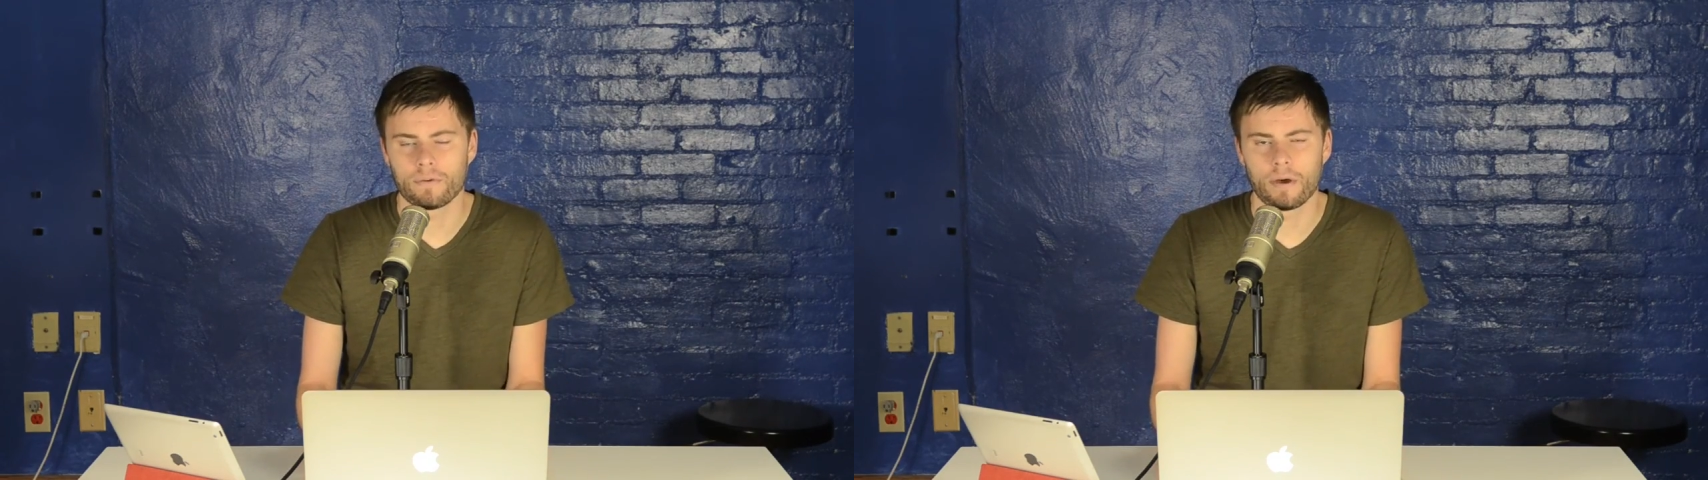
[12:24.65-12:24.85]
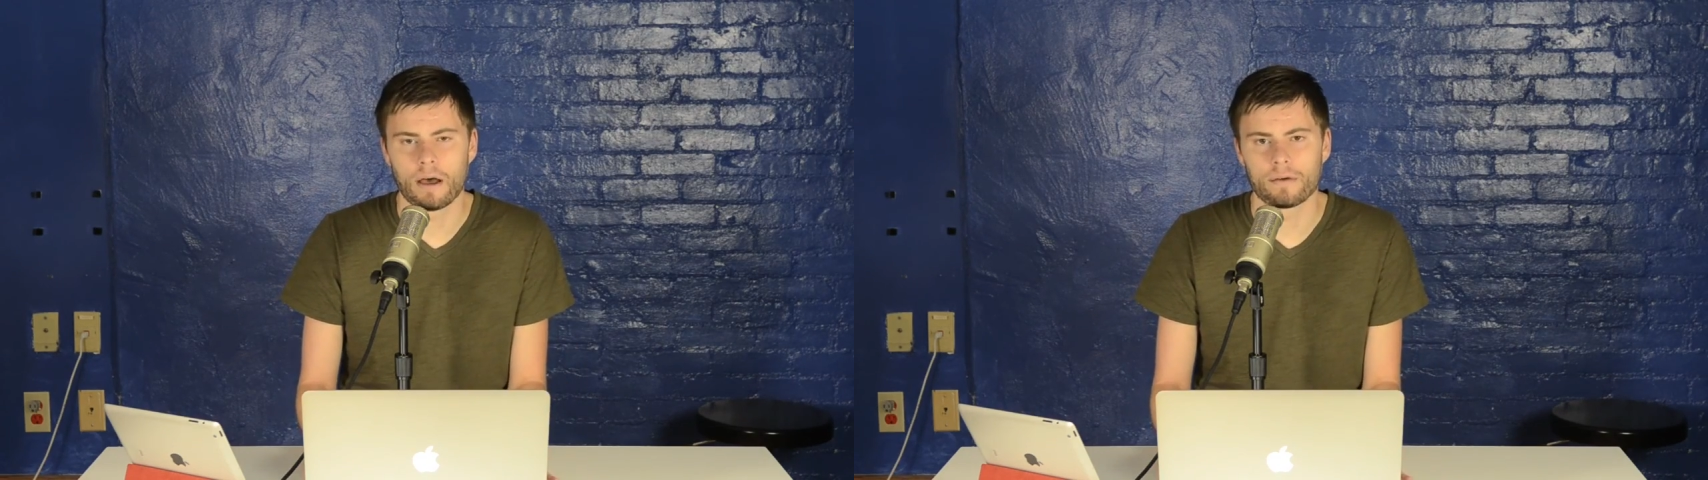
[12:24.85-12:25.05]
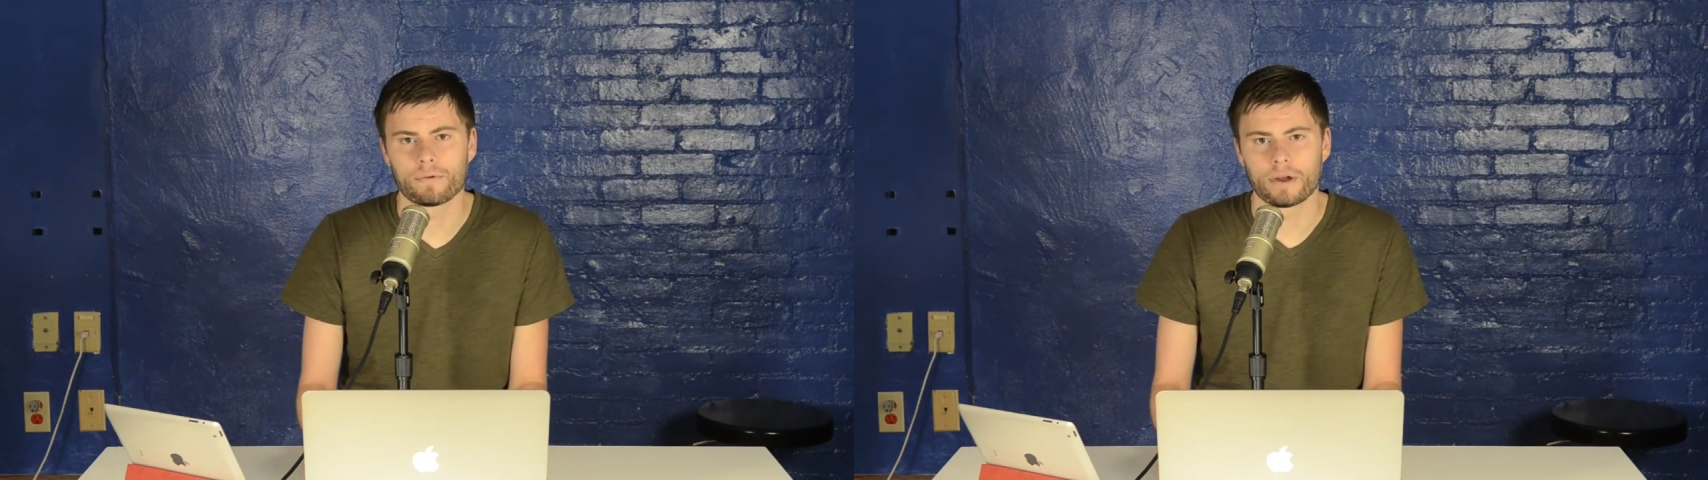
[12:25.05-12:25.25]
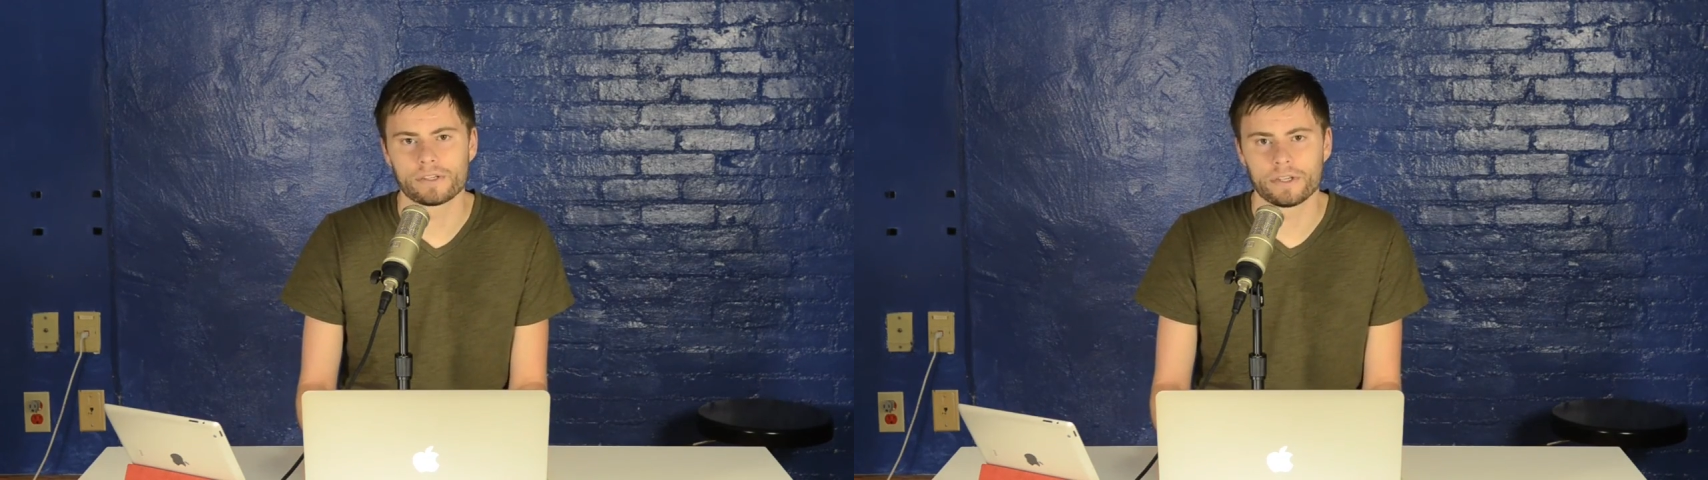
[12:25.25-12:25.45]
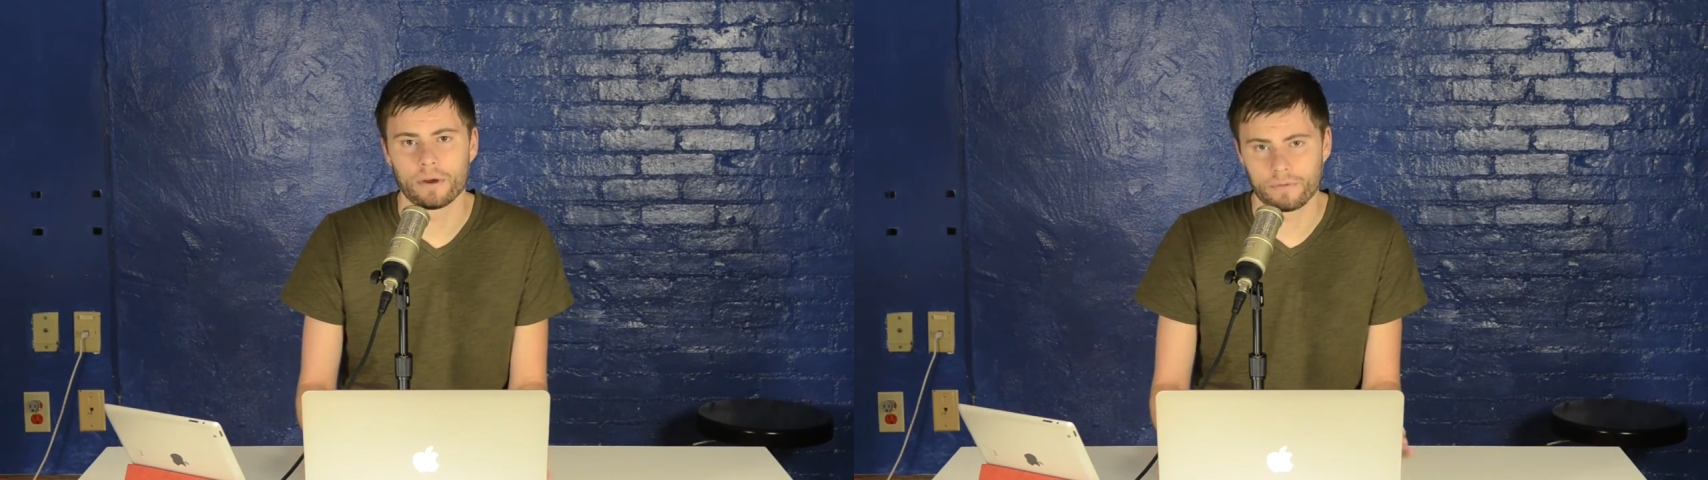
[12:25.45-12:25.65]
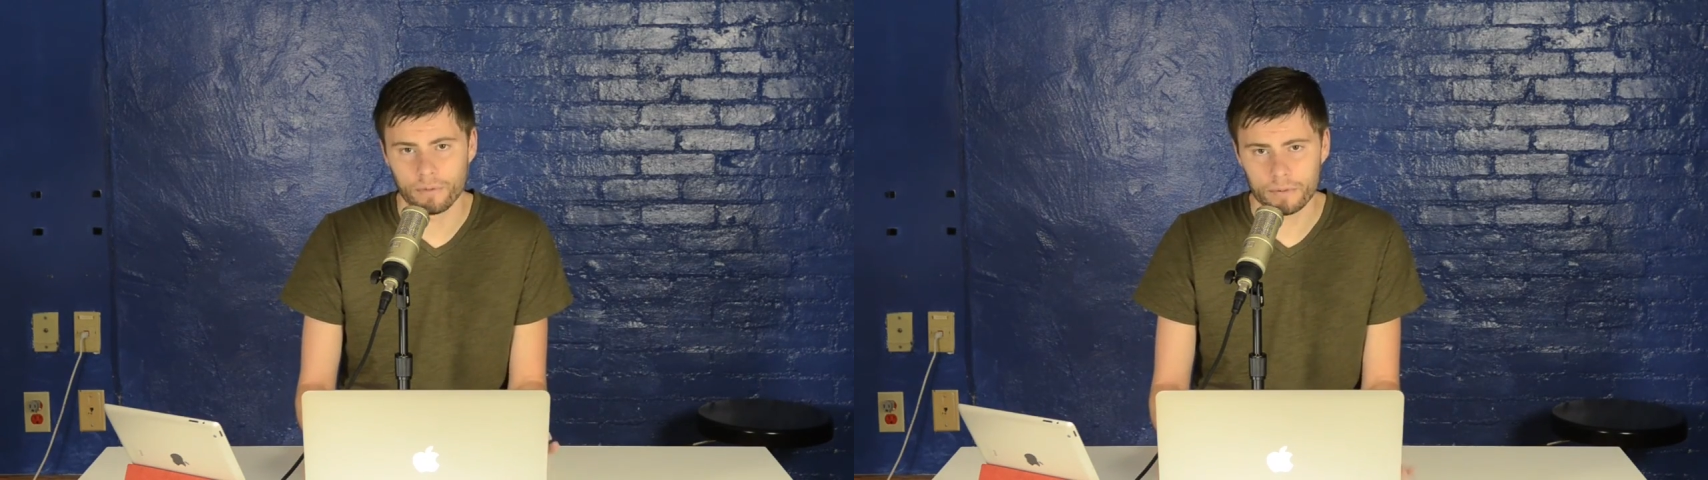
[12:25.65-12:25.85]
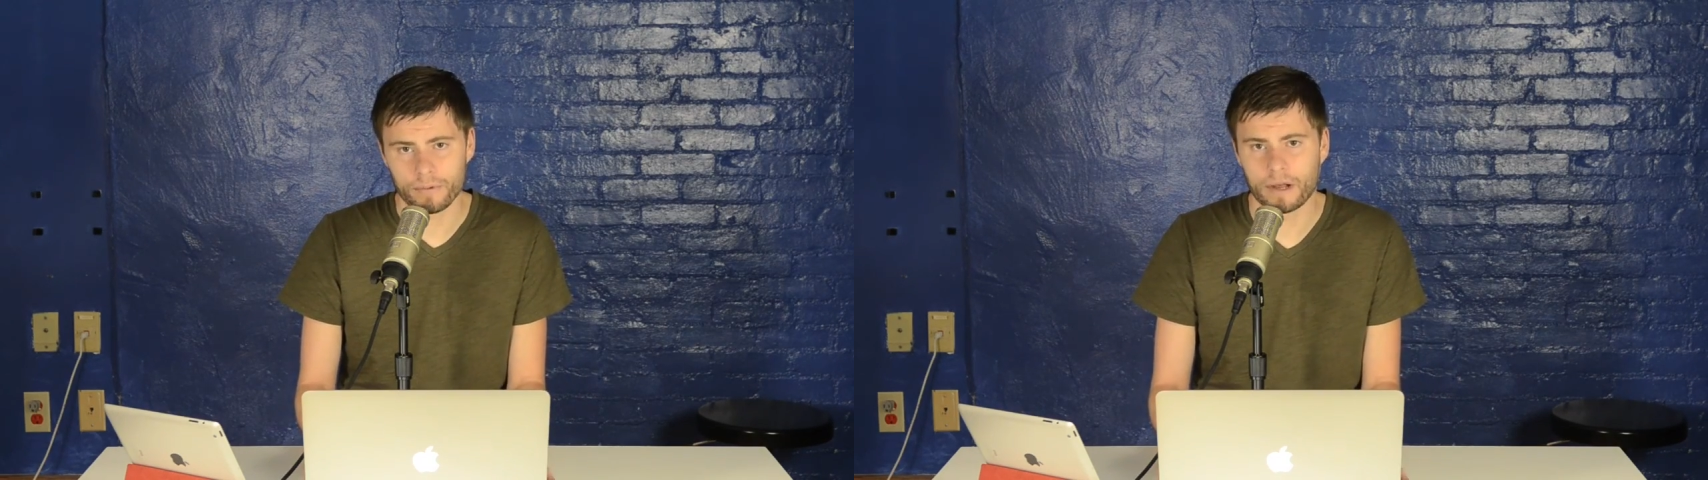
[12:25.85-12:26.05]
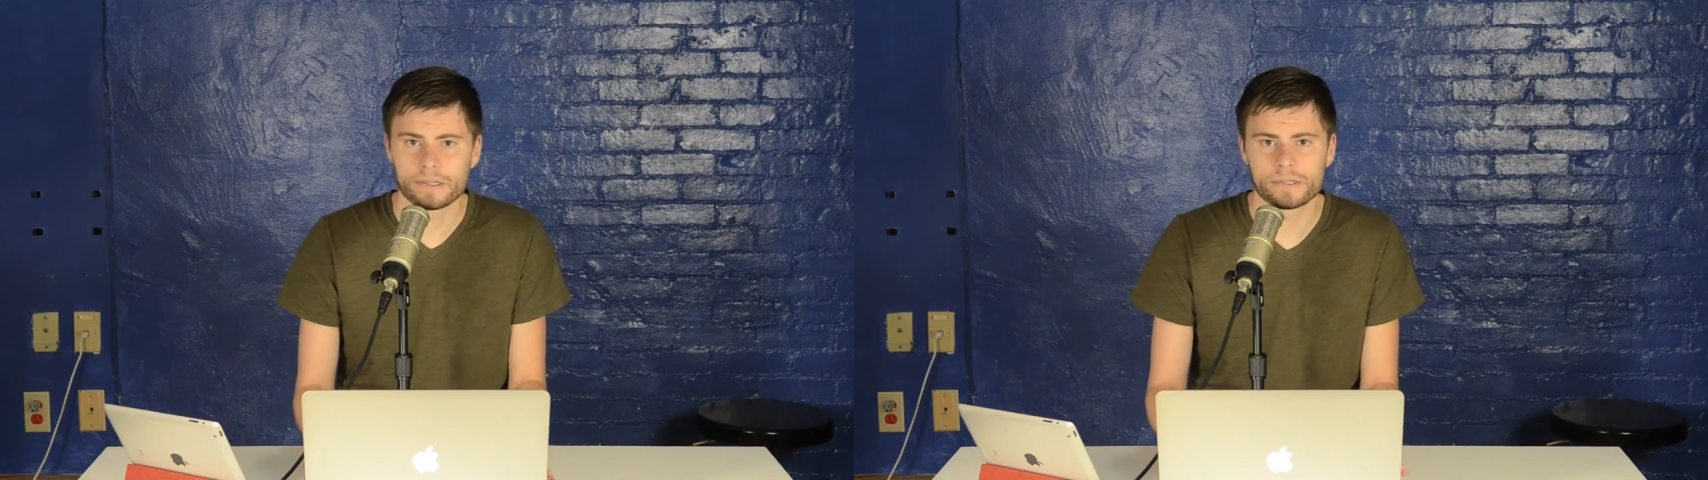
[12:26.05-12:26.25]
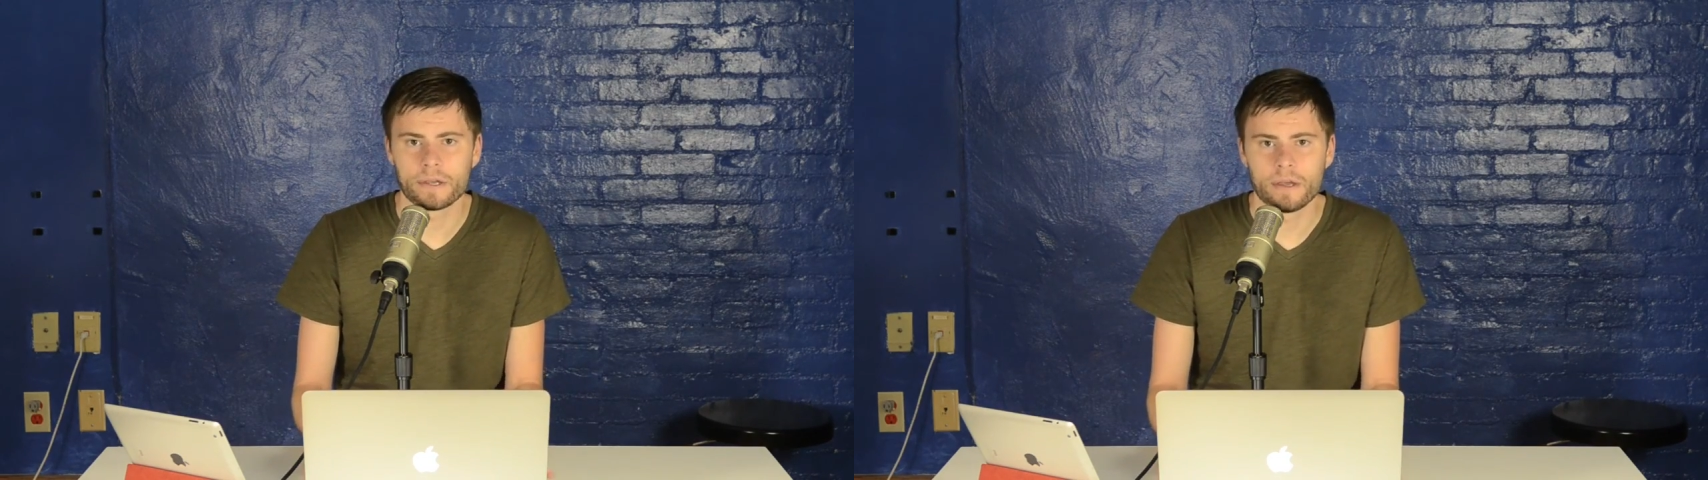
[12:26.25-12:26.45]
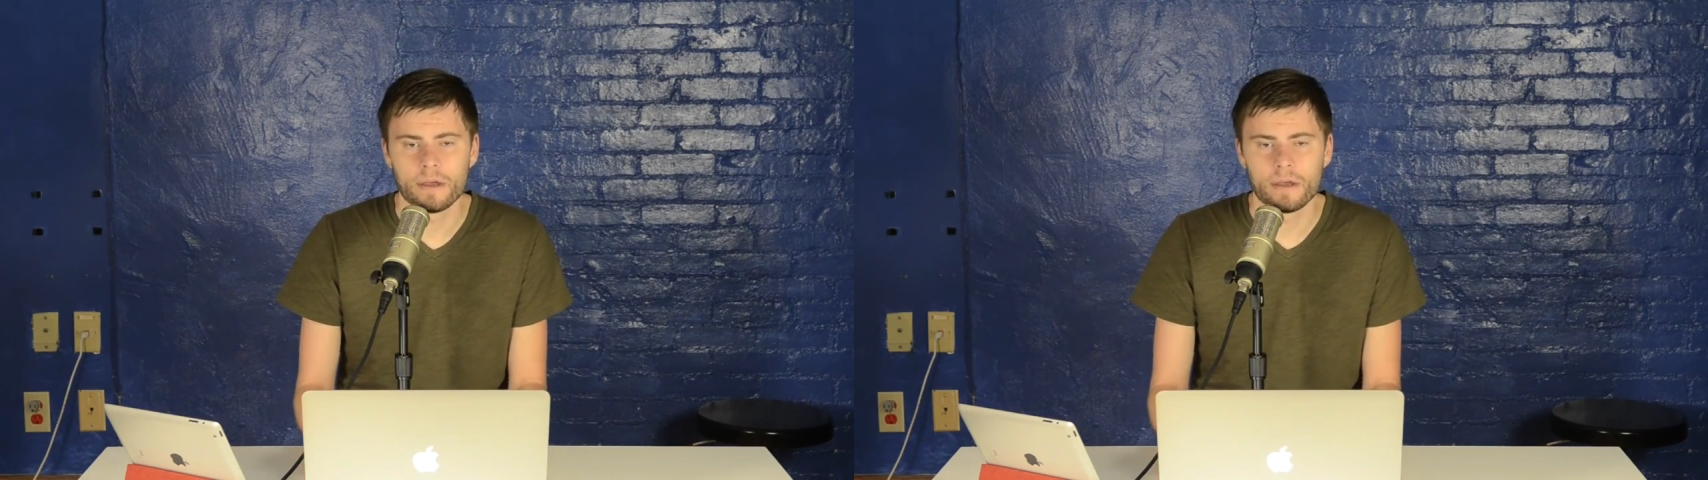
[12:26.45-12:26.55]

uh, for SEO for WordPress.